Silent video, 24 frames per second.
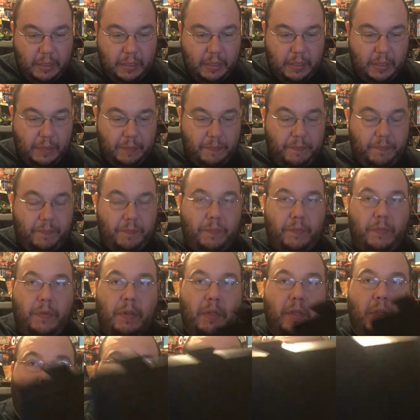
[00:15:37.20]
yep,
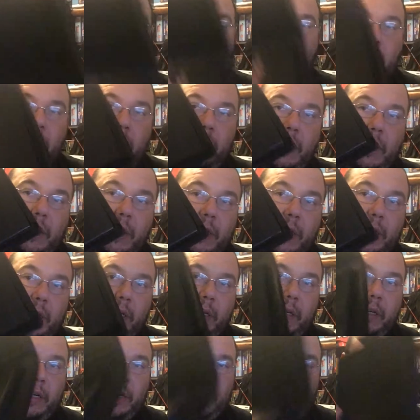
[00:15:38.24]
all in
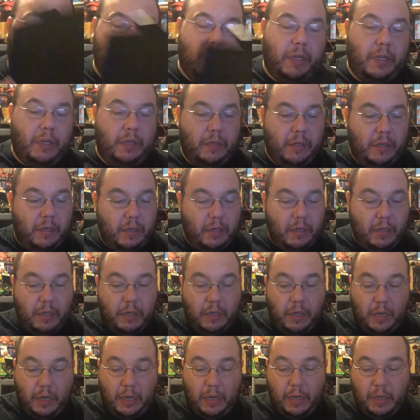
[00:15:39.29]
there, everything.
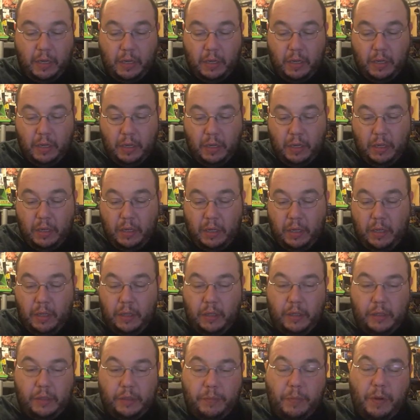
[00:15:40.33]

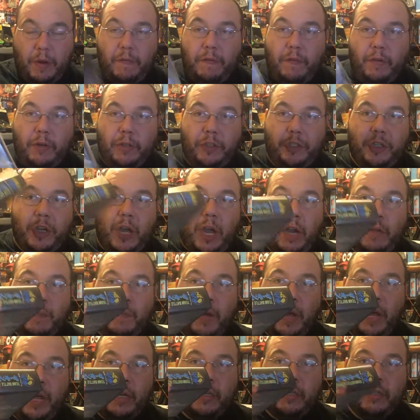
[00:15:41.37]
This is my first shock
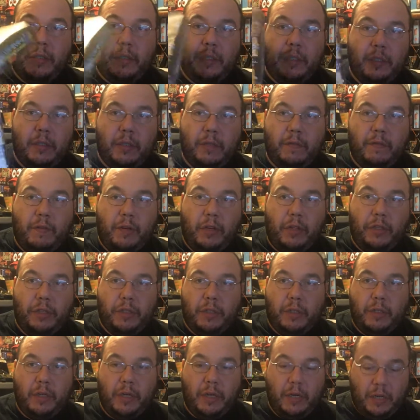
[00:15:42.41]
box
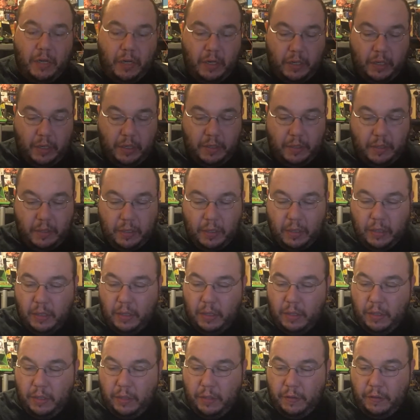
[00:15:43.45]
version
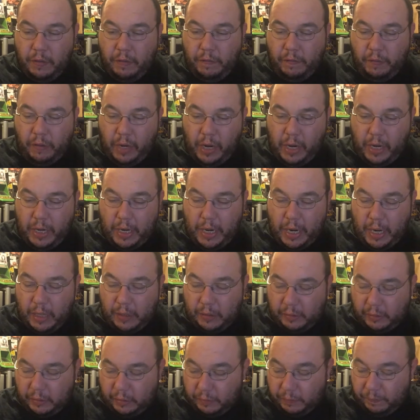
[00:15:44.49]
for
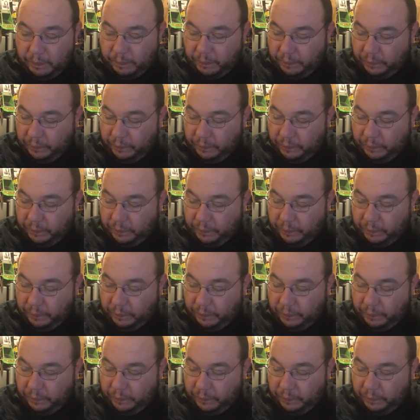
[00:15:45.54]
AES,